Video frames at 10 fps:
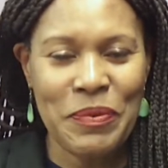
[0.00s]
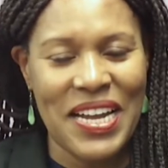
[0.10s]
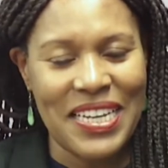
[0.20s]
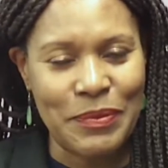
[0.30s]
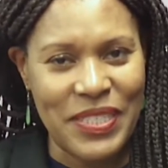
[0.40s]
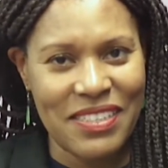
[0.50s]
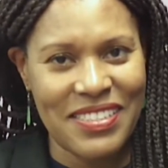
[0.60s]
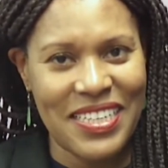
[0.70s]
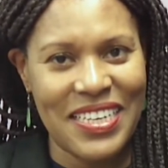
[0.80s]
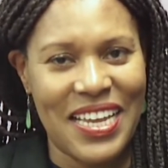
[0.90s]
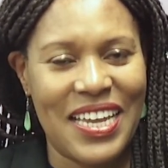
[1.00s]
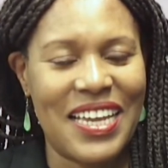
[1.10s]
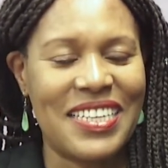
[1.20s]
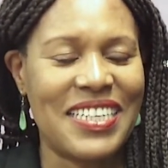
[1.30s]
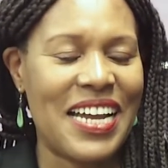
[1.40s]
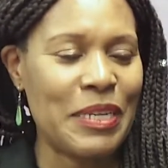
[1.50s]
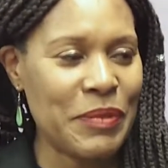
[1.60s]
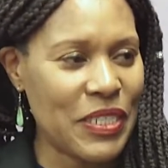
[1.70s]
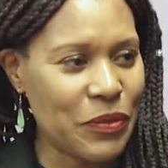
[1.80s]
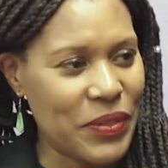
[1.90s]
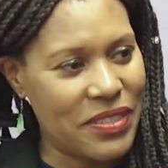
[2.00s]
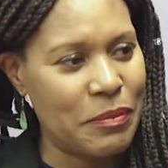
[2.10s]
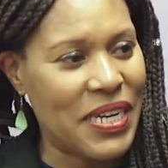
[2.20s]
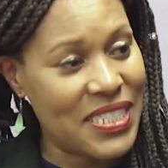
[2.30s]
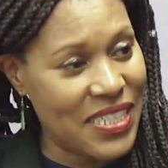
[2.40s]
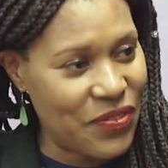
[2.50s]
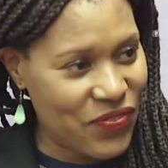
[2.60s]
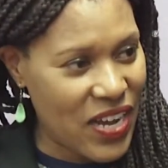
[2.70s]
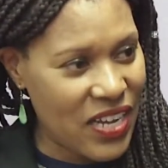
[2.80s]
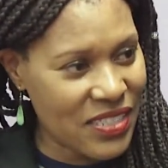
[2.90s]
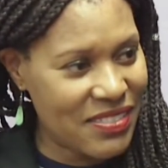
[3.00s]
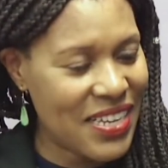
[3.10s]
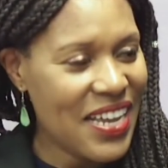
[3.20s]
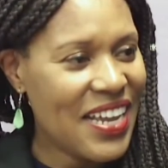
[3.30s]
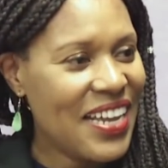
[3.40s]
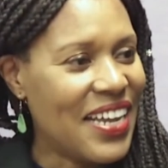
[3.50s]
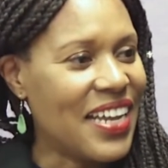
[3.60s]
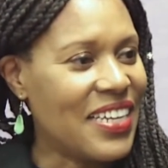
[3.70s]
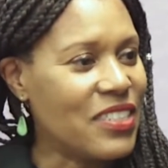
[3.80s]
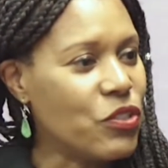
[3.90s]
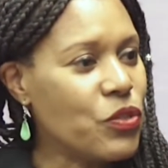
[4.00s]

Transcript: I am Dustin, and I am here with Tobias A. Fox. And you